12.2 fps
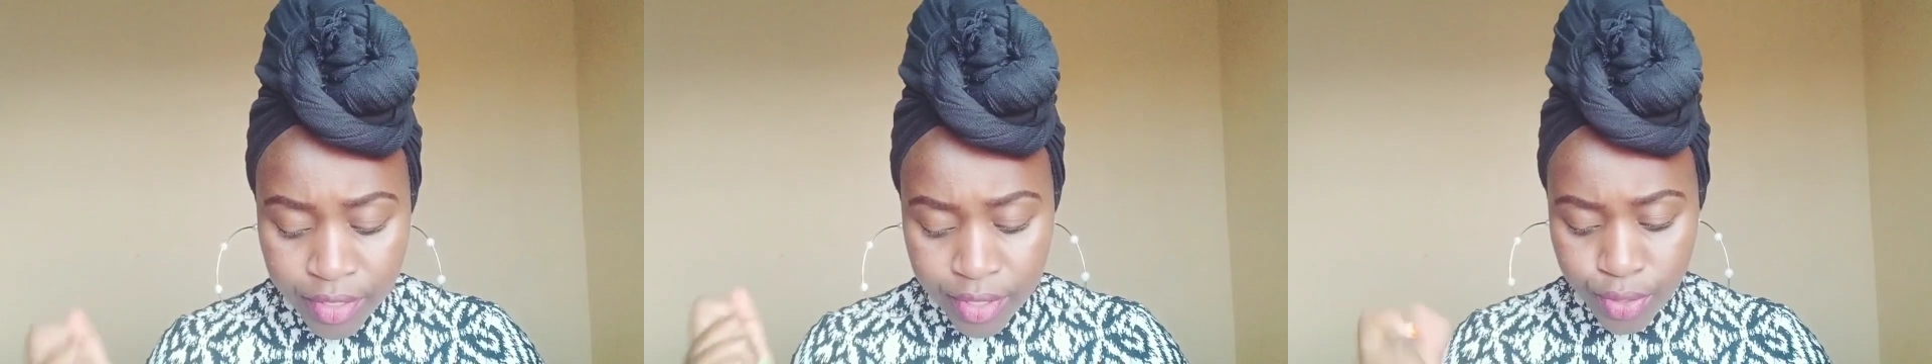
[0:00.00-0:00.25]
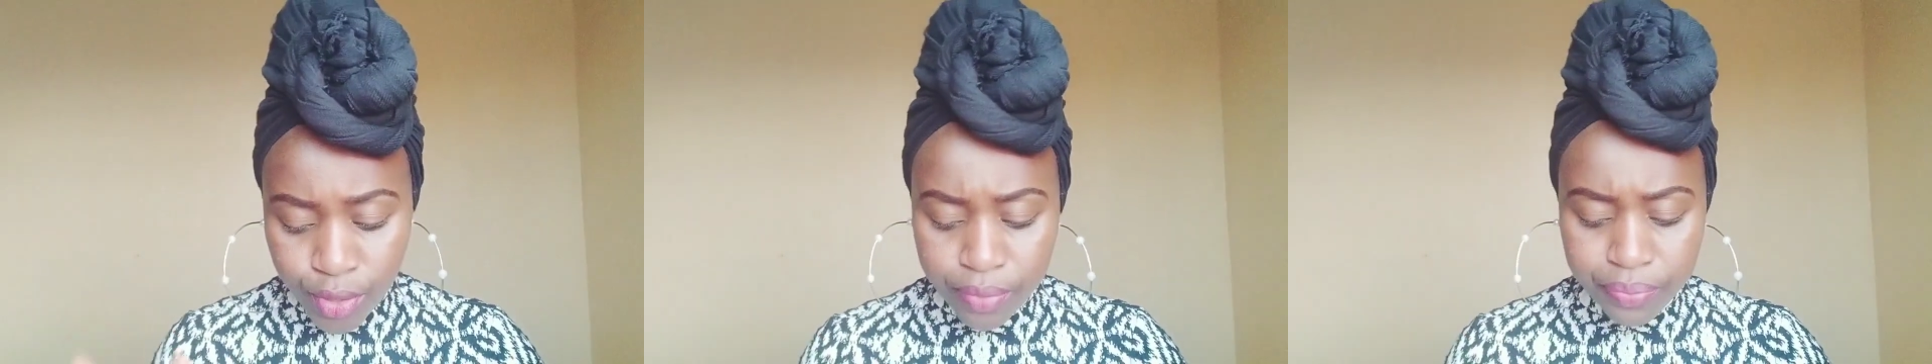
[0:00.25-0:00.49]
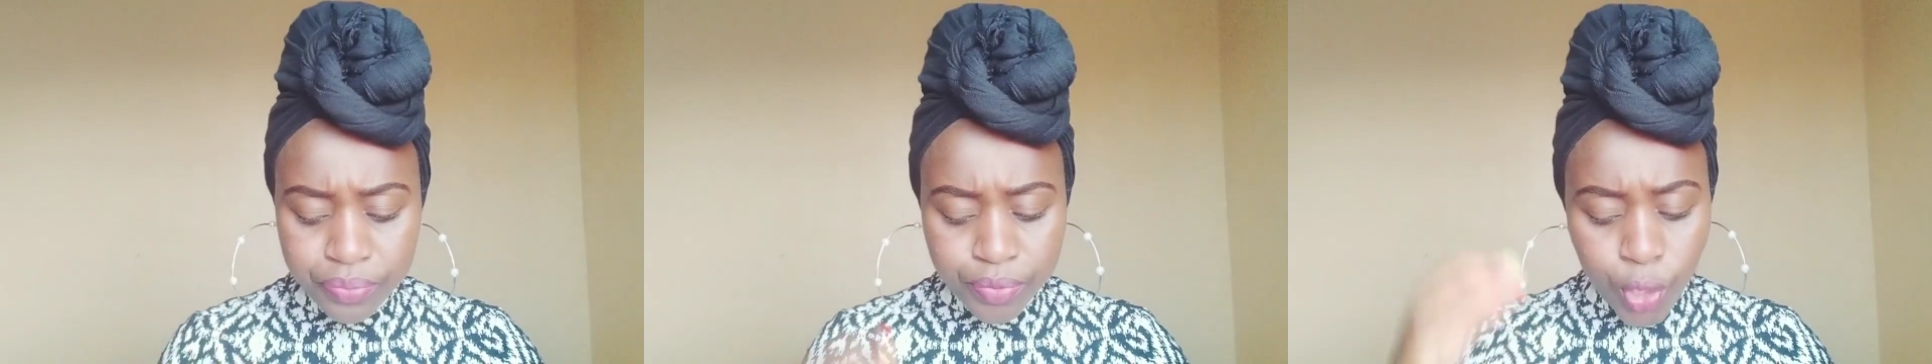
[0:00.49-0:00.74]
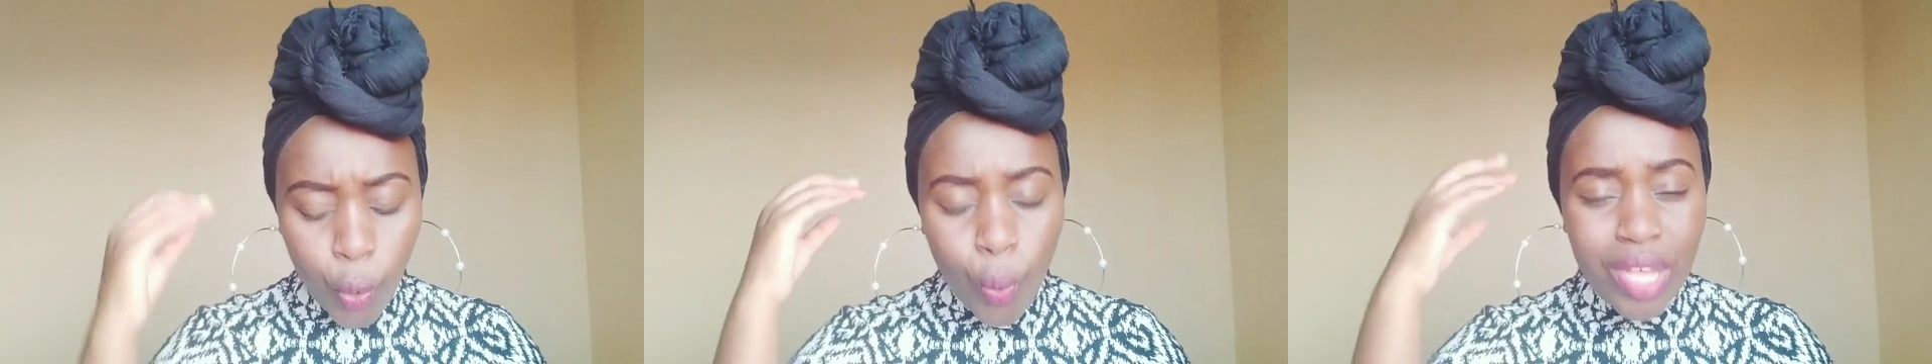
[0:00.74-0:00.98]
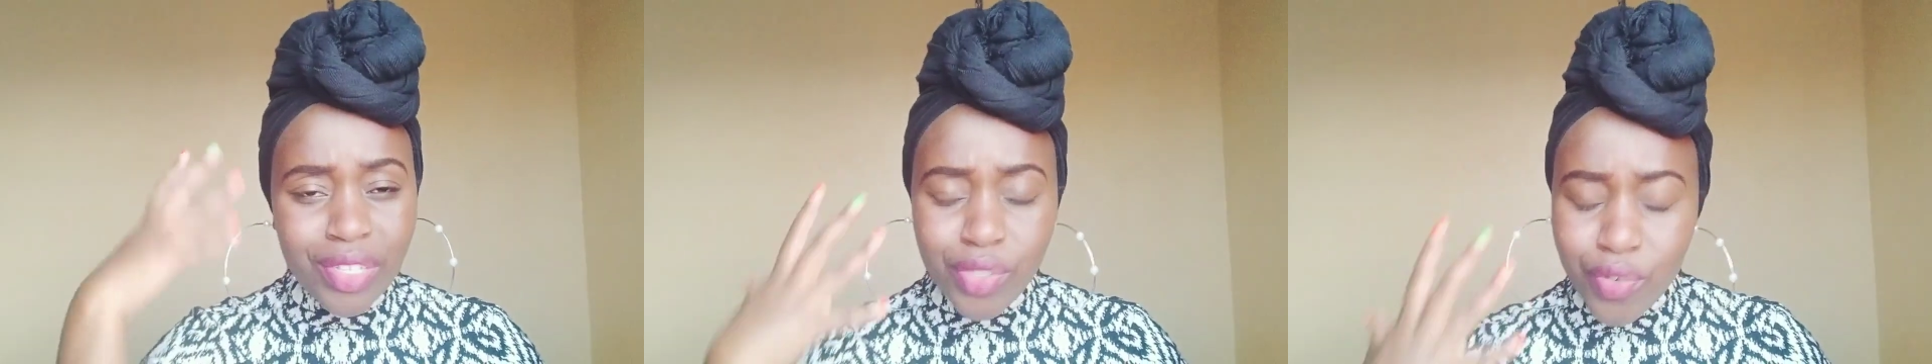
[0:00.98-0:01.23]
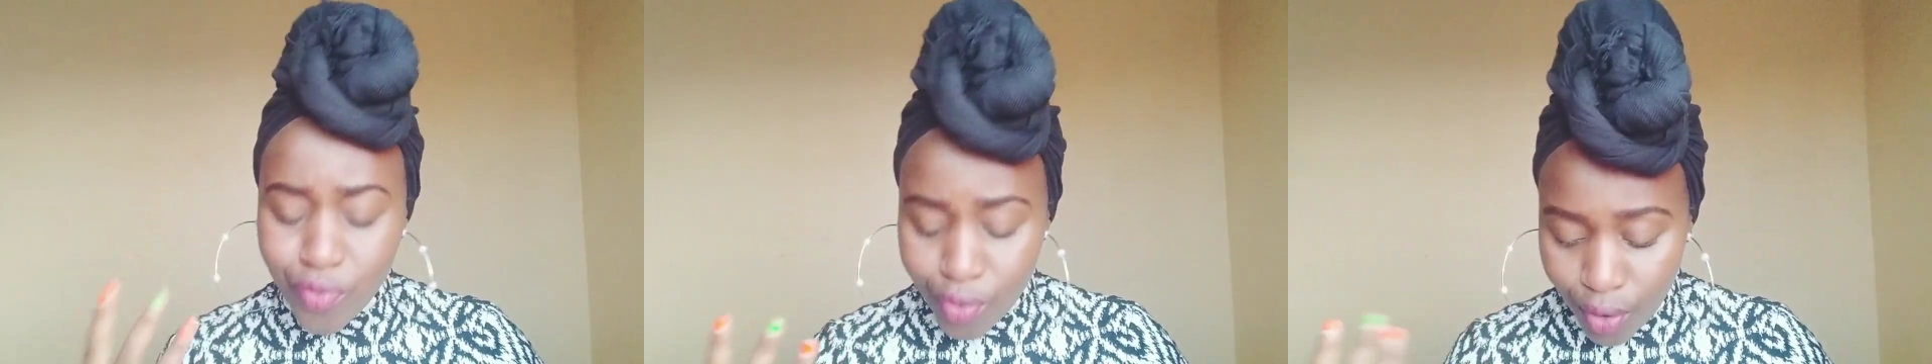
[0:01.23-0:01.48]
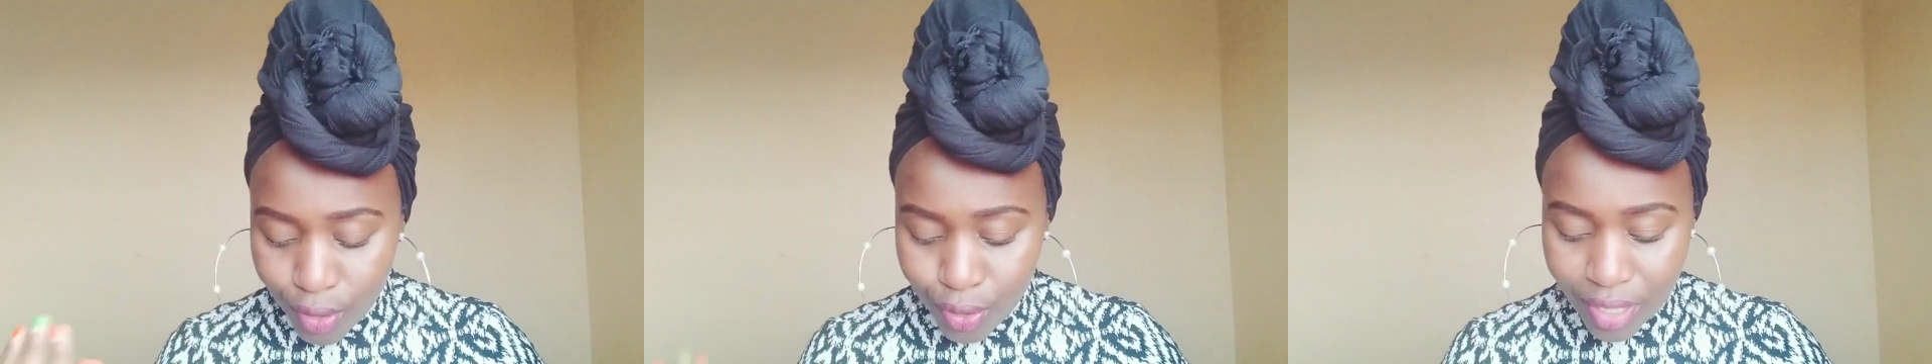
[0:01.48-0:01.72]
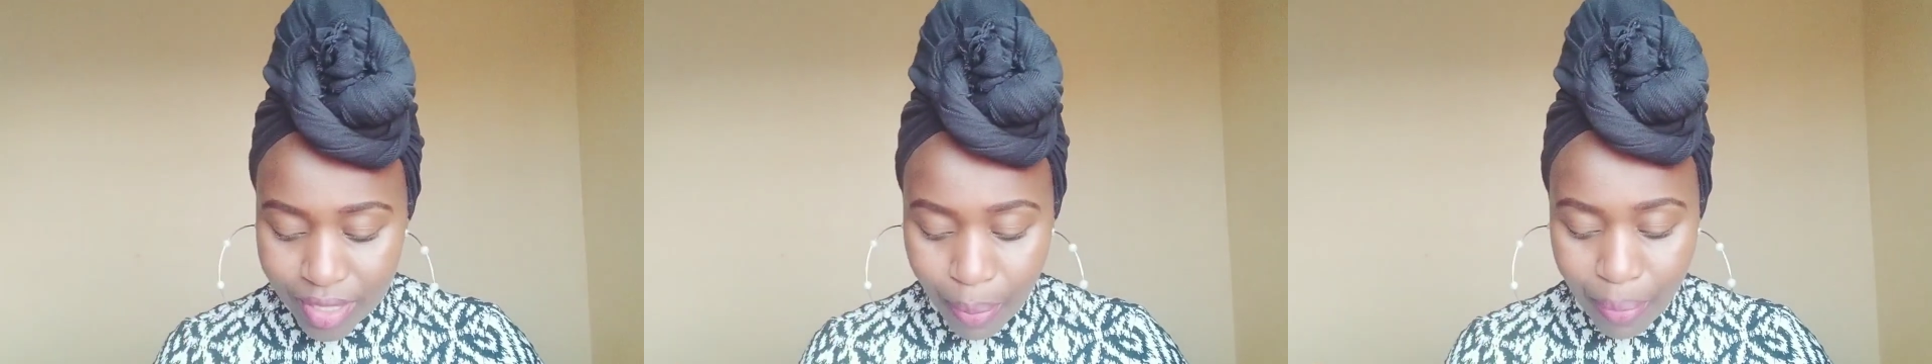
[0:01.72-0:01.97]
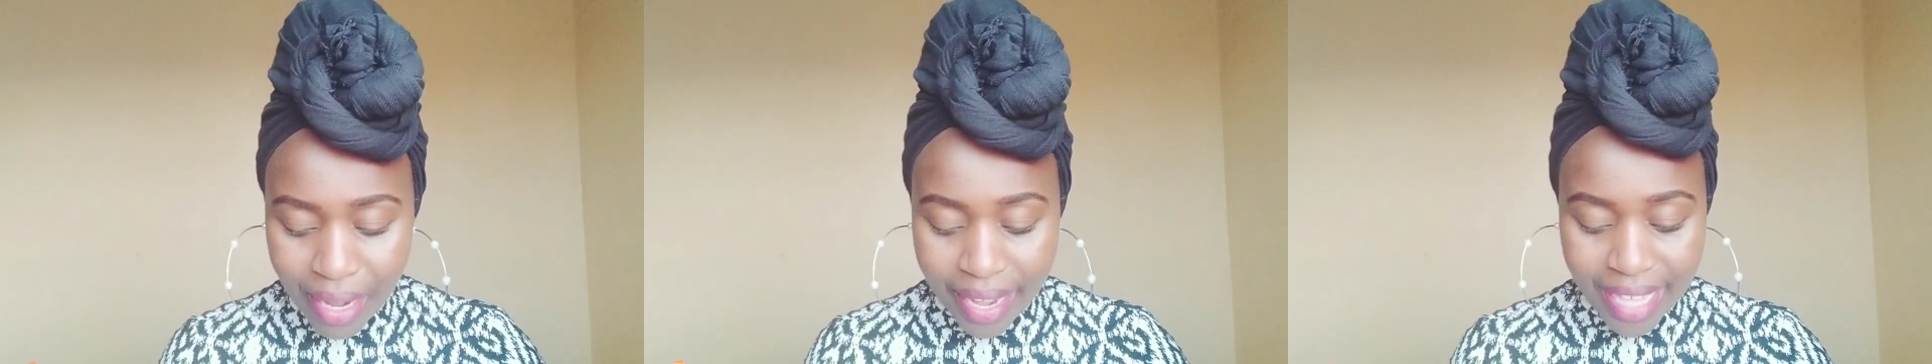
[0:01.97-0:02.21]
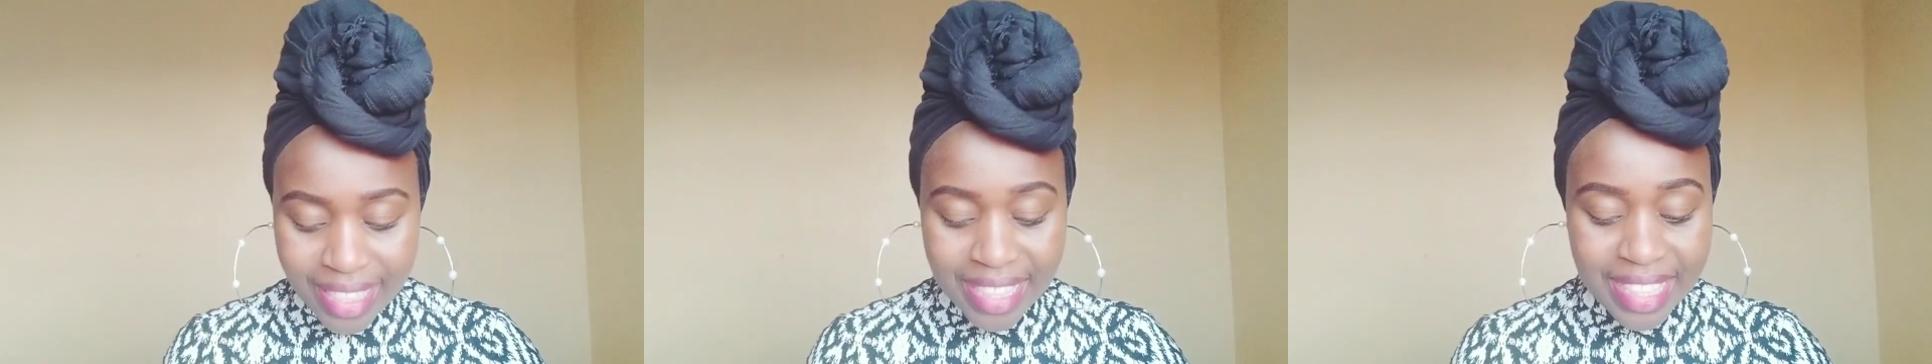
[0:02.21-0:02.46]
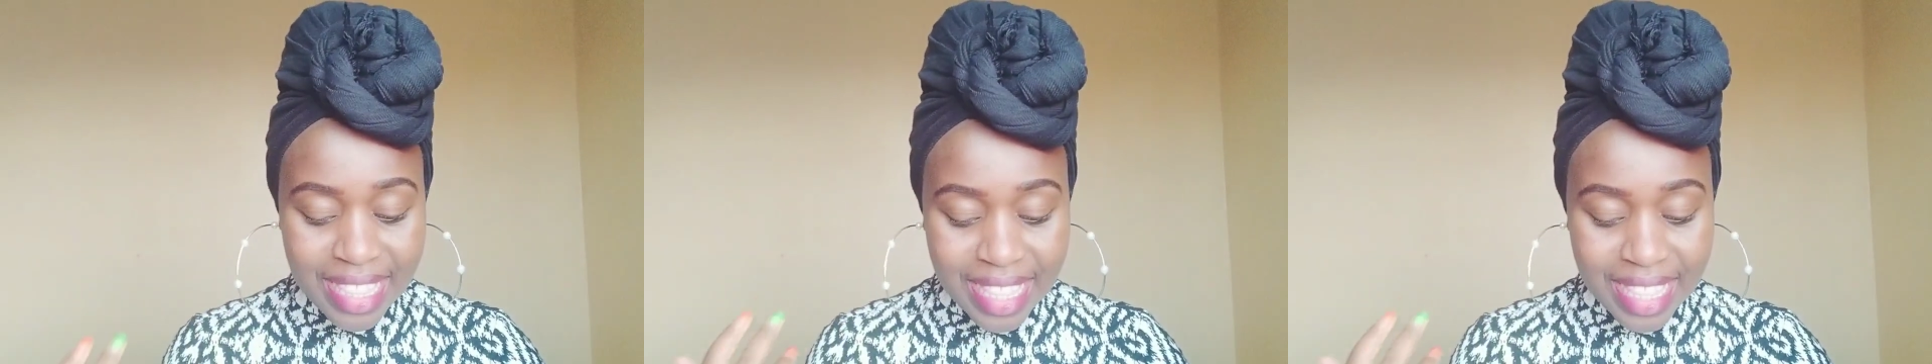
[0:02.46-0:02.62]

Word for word: so once you've got your supplier the,